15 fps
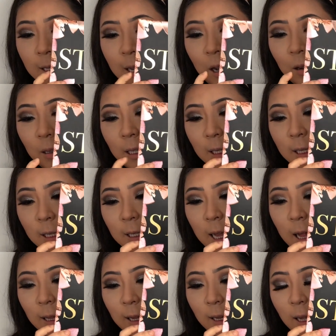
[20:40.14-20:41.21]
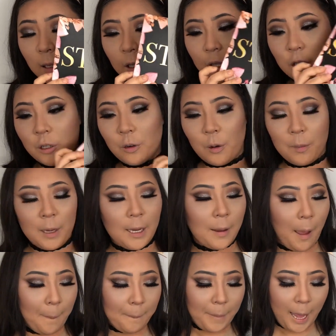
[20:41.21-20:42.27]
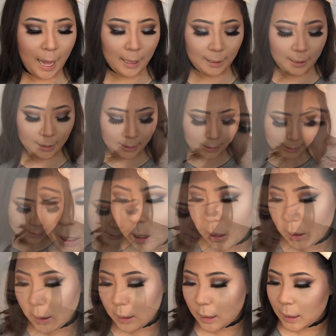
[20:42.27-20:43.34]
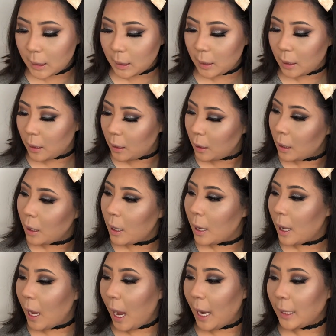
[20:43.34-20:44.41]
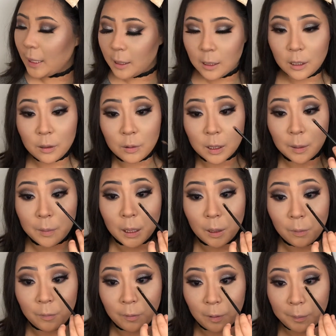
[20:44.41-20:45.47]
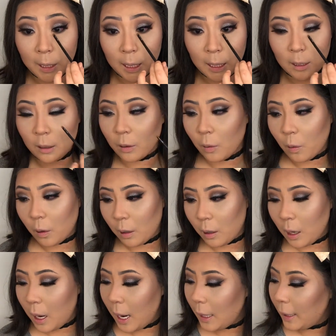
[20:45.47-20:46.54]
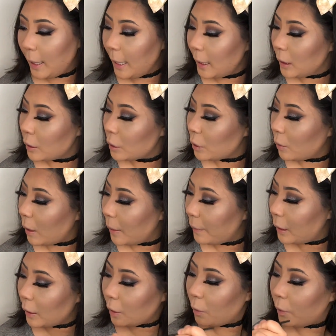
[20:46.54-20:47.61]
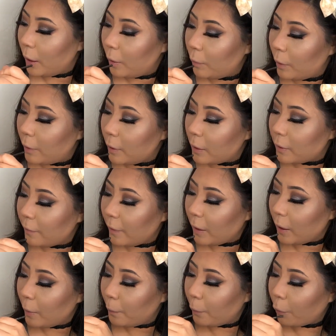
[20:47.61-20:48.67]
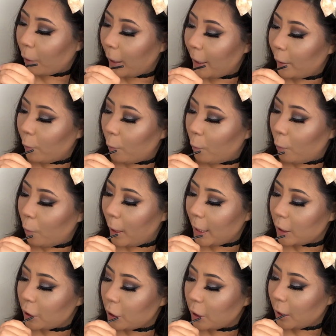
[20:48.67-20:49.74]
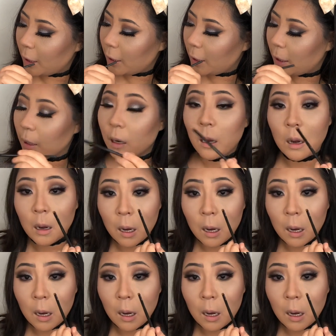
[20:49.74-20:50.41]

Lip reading: this out. This is the LA Color Strobing palette. First, I need to do something for my inner corner highlight, so I'm going to go in with this very bright white shade here.